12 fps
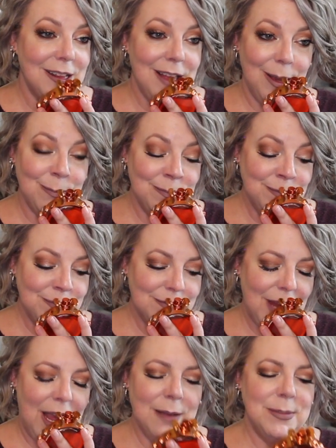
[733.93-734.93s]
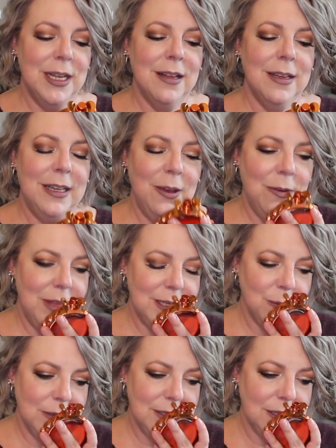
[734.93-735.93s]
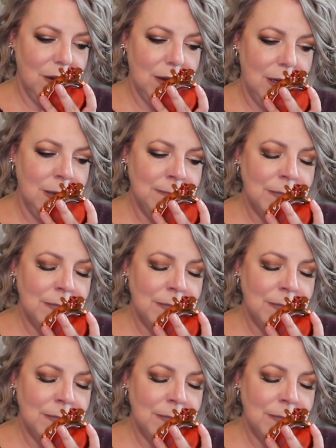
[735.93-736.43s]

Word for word: Like I'm telling you, this one's good.